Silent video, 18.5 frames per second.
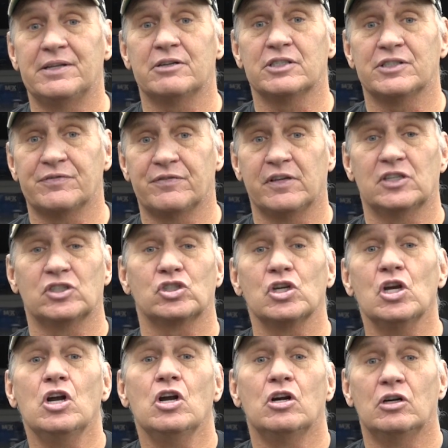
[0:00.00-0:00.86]
there's
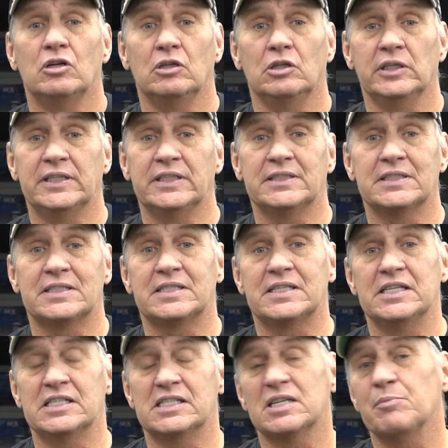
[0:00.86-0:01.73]
fish early in the
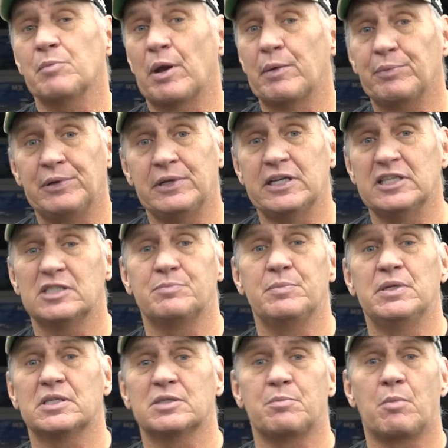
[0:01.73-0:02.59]
season, but please
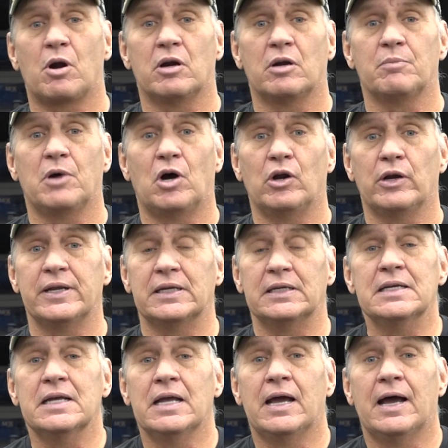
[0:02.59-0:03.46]
be smart about it
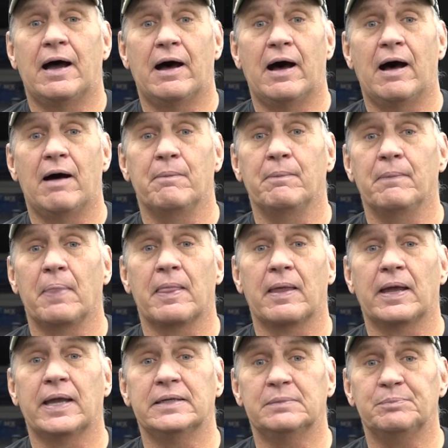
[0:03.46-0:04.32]

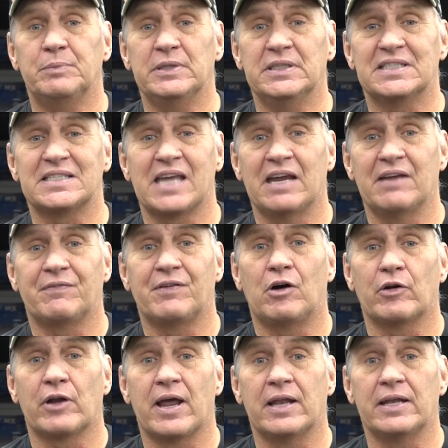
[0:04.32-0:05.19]
and be safe
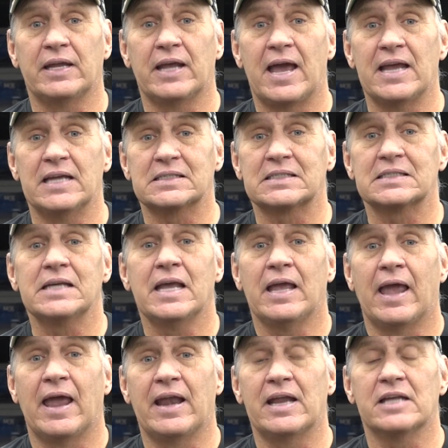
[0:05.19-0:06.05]
out on the ice.
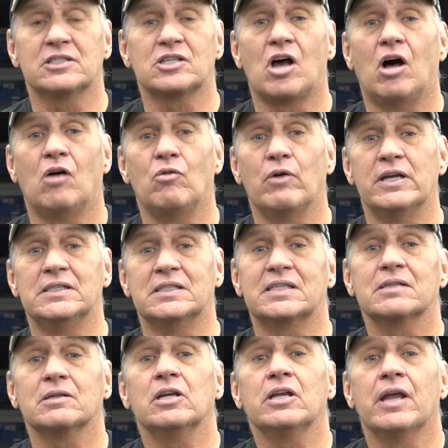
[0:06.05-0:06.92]
And as
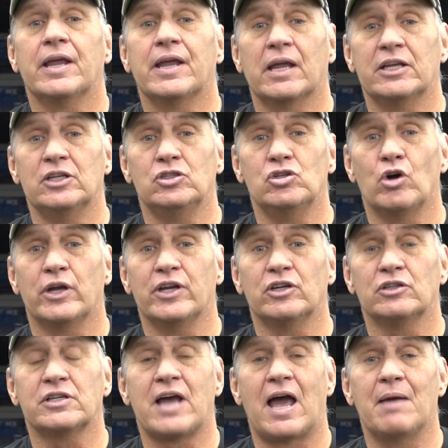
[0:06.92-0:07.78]
always, enjoy
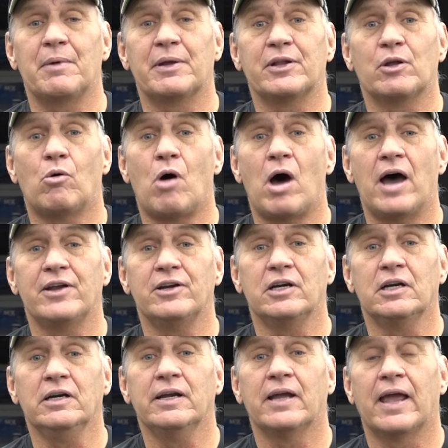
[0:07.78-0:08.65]
your time on the
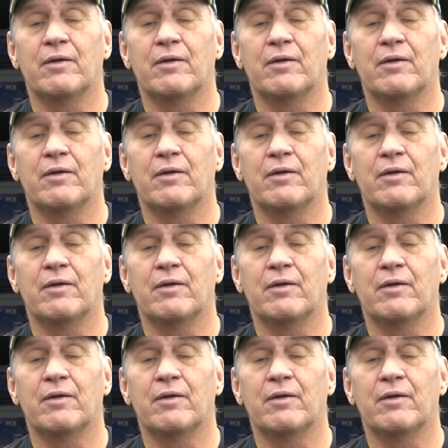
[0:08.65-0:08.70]
water.